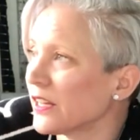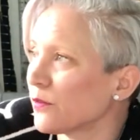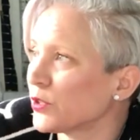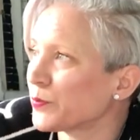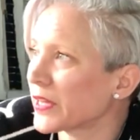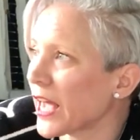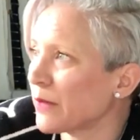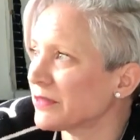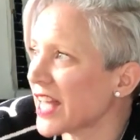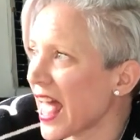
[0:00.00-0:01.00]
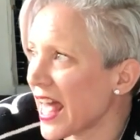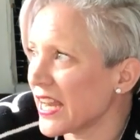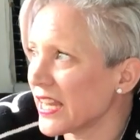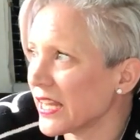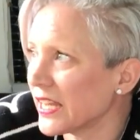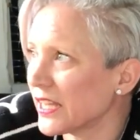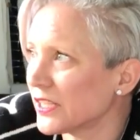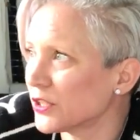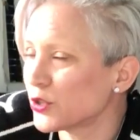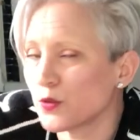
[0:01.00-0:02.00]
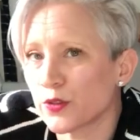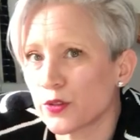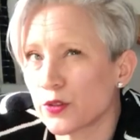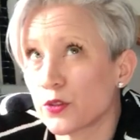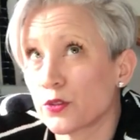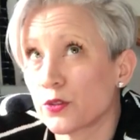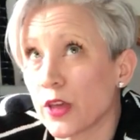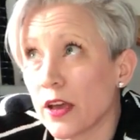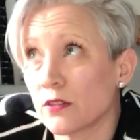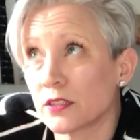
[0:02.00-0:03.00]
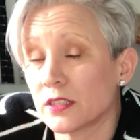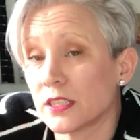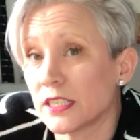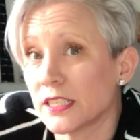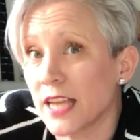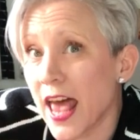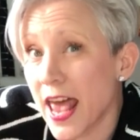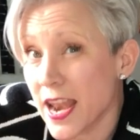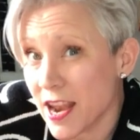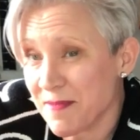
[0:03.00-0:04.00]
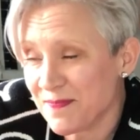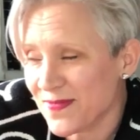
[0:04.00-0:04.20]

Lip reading: which became 10 in 2010.